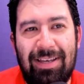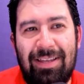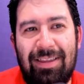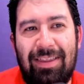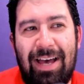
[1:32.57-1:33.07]

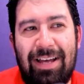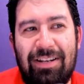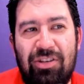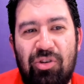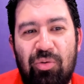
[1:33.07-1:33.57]
that
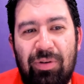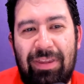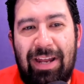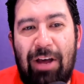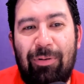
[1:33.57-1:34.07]

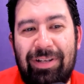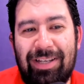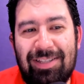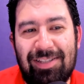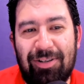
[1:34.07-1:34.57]
I would
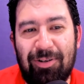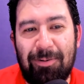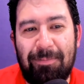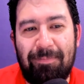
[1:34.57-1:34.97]
consider